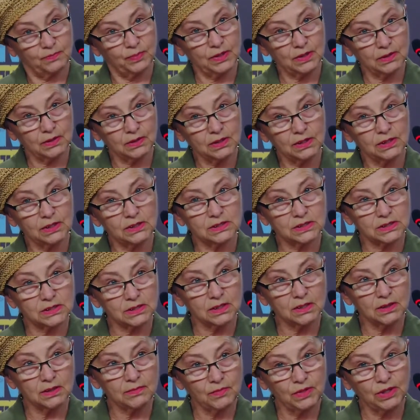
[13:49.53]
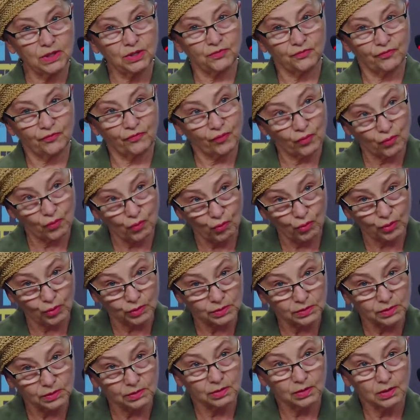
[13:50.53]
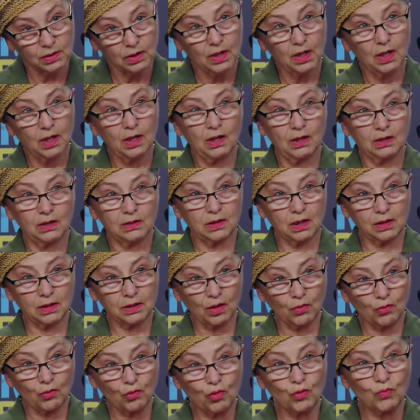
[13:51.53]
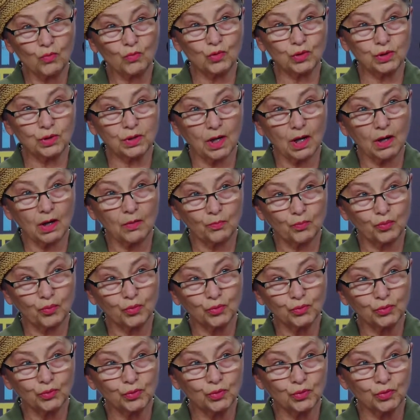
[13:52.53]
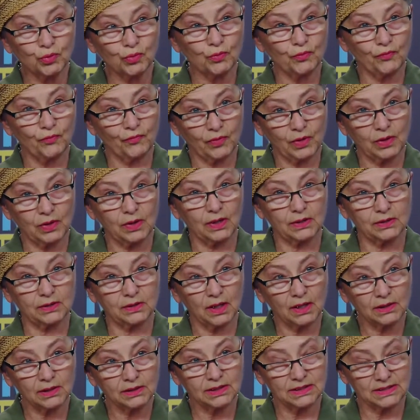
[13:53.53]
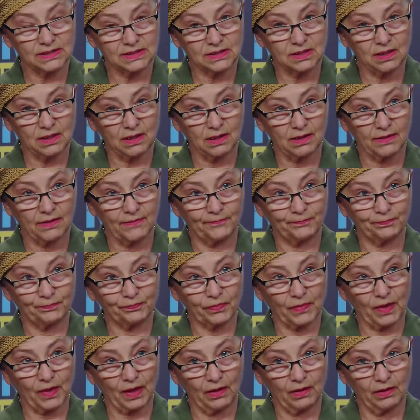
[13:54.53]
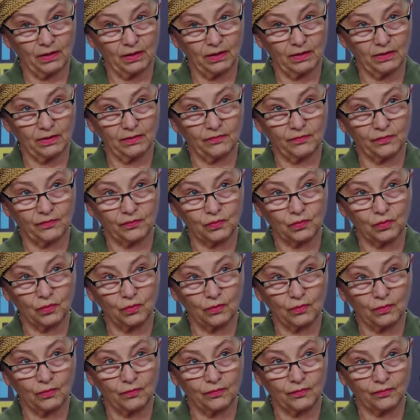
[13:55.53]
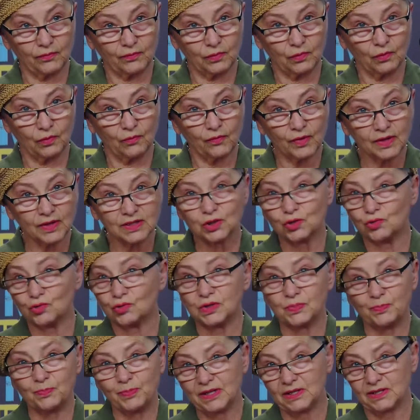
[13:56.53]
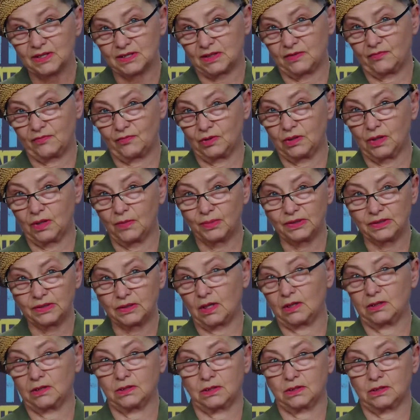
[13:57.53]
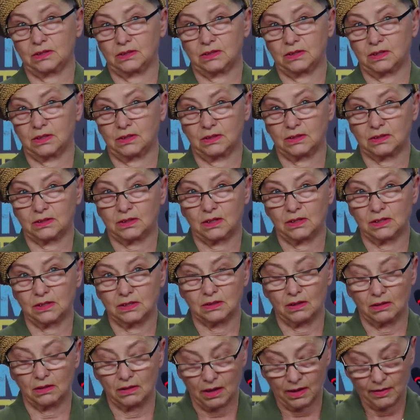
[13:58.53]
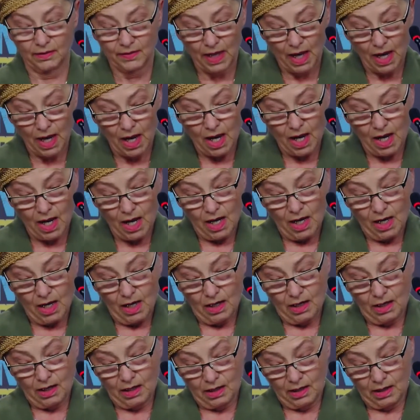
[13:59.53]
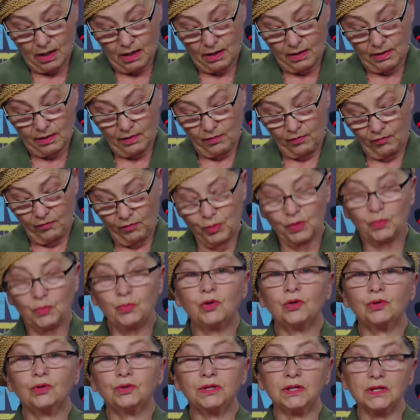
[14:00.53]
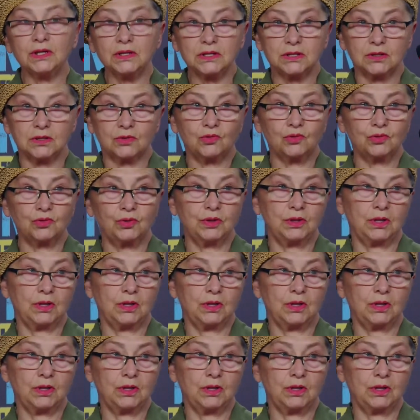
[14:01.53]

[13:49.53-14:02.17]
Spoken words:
And this is my conscious choice, and this is my front line at where I will put all my efforts and where I will become a part of new society, I would say.